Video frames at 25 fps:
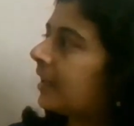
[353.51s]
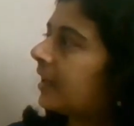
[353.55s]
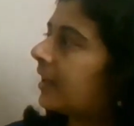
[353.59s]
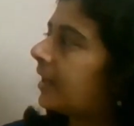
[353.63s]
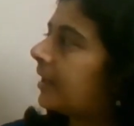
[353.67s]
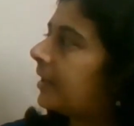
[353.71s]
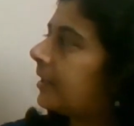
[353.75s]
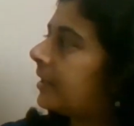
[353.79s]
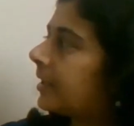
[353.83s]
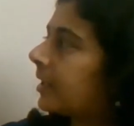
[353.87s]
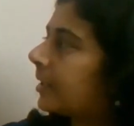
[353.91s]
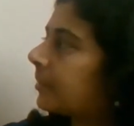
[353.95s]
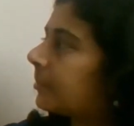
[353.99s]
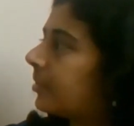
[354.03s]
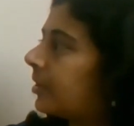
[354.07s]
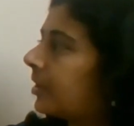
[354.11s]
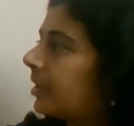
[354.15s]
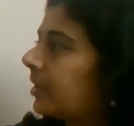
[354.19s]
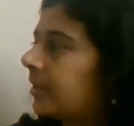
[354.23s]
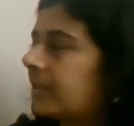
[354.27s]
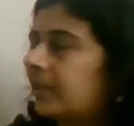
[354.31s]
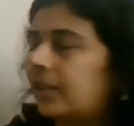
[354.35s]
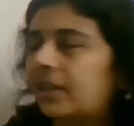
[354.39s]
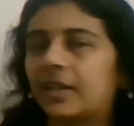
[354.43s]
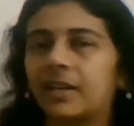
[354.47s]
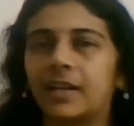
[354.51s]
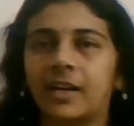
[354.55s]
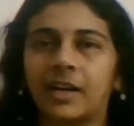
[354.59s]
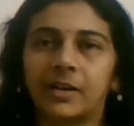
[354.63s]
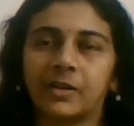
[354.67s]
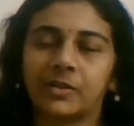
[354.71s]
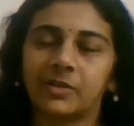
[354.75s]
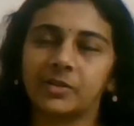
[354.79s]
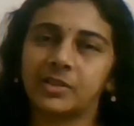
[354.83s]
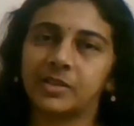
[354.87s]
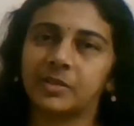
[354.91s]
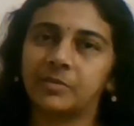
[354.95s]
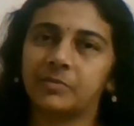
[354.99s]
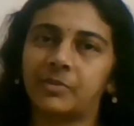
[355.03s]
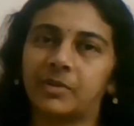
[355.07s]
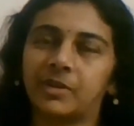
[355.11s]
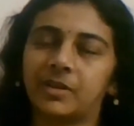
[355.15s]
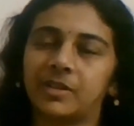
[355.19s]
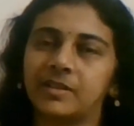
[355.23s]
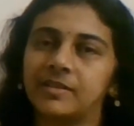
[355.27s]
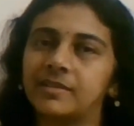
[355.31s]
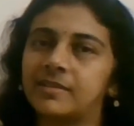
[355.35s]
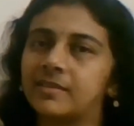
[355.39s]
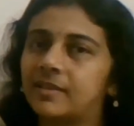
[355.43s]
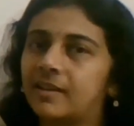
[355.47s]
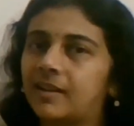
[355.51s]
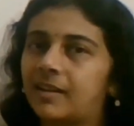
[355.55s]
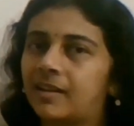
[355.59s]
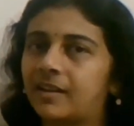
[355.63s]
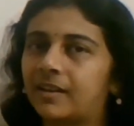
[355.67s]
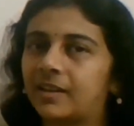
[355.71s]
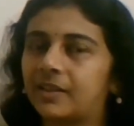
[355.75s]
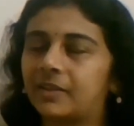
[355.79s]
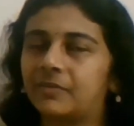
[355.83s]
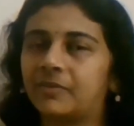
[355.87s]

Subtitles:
Intermolecular hydrogen bonds are